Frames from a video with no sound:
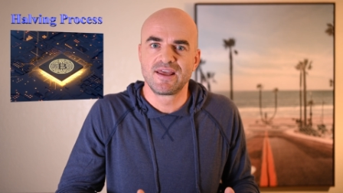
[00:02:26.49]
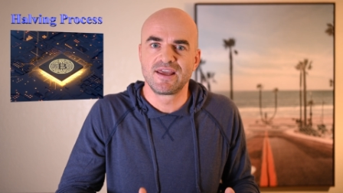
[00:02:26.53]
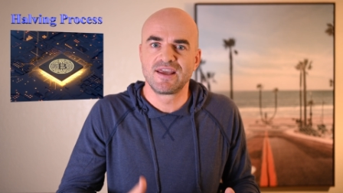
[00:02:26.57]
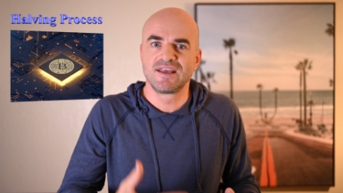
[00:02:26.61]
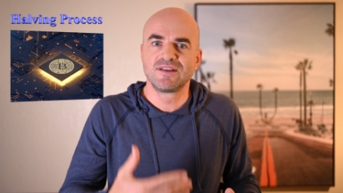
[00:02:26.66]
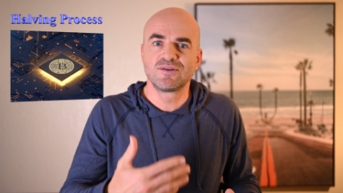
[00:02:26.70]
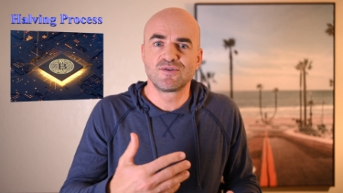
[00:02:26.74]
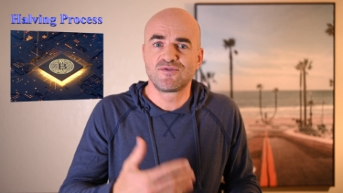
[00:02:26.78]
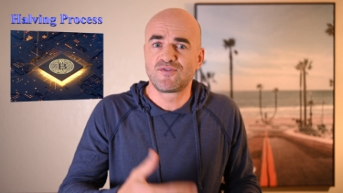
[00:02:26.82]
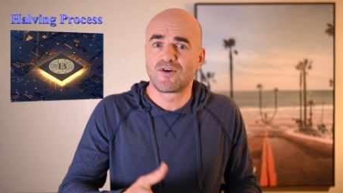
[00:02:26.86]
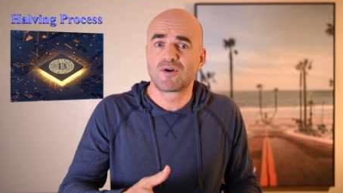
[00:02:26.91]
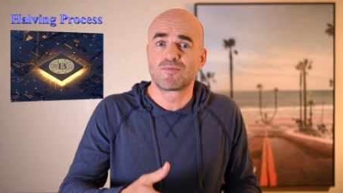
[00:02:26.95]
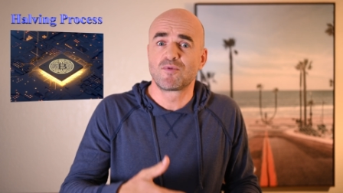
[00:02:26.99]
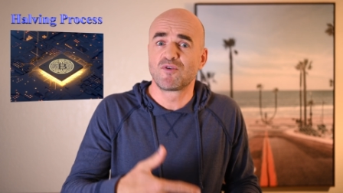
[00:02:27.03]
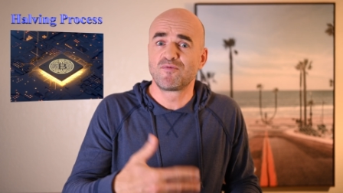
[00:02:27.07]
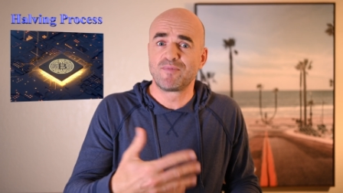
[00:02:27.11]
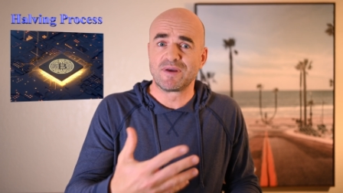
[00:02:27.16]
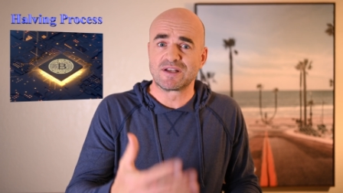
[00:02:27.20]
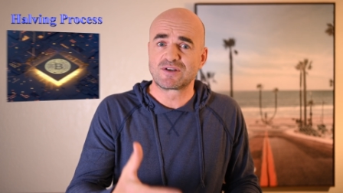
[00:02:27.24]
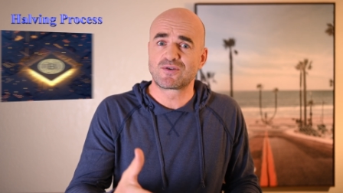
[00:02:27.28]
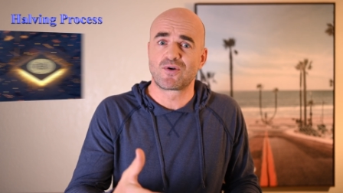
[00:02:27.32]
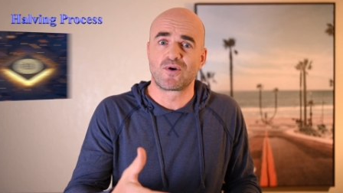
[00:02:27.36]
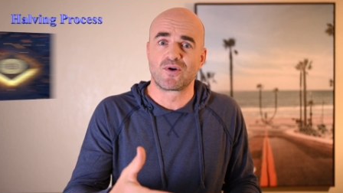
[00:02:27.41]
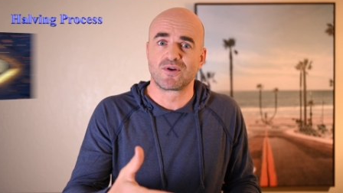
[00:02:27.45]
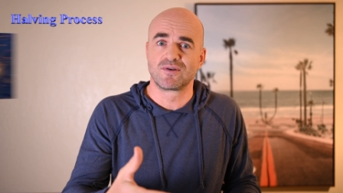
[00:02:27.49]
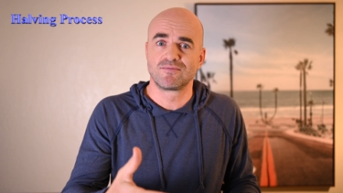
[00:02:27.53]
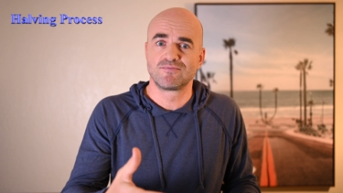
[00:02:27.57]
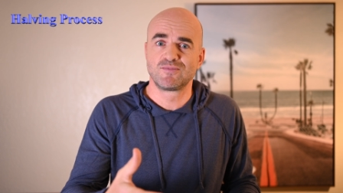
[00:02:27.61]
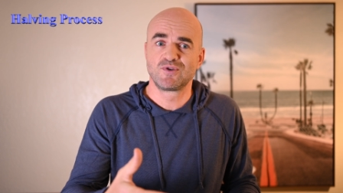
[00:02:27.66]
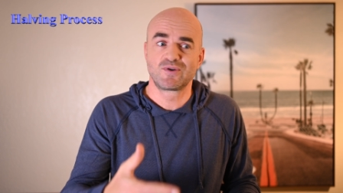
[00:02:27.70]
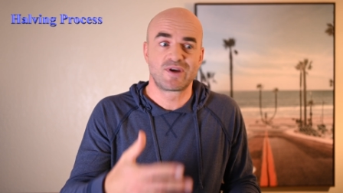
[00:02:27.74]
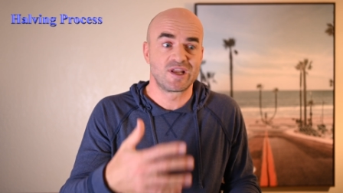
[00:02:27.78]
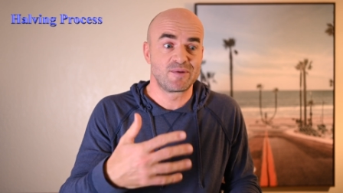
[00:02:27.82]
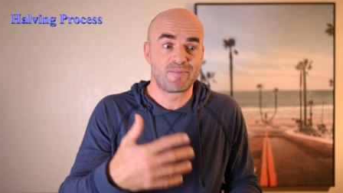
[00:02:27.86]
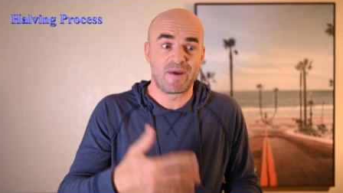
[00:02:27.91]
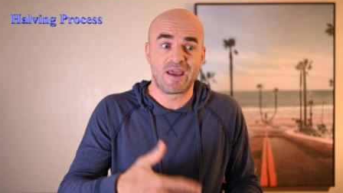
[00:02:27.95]
in the form of
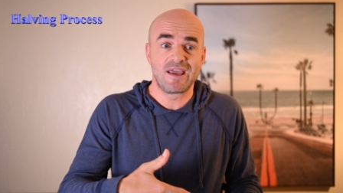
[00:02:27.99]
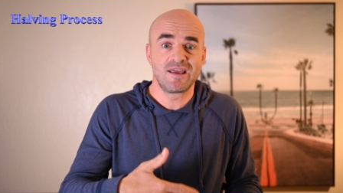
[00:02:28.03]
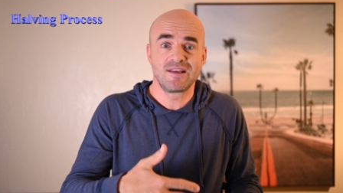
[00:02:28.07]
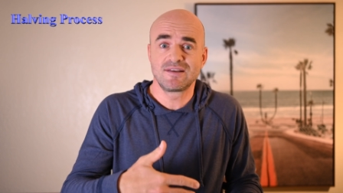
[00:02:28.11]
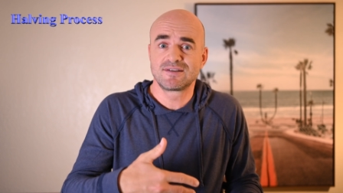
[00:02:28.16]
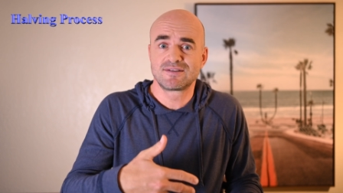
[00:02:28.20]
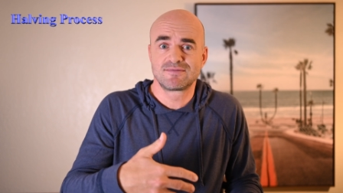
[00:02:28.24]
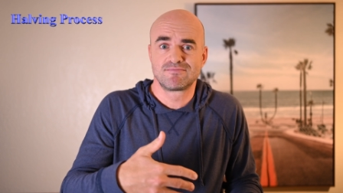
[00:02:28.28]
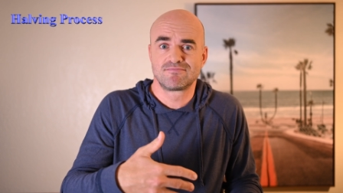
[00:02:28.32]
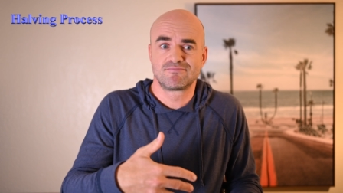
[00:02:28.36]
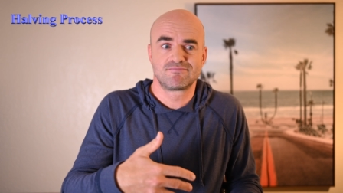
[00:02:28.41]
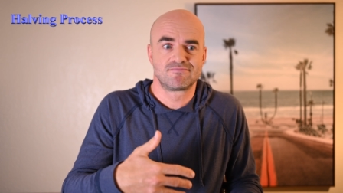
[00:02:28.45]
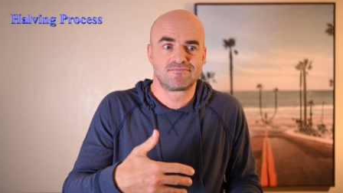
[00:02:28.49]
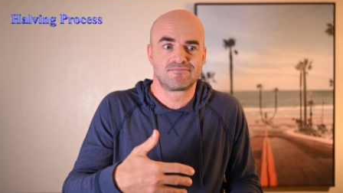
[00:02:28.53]
Bitcoin. You get paid,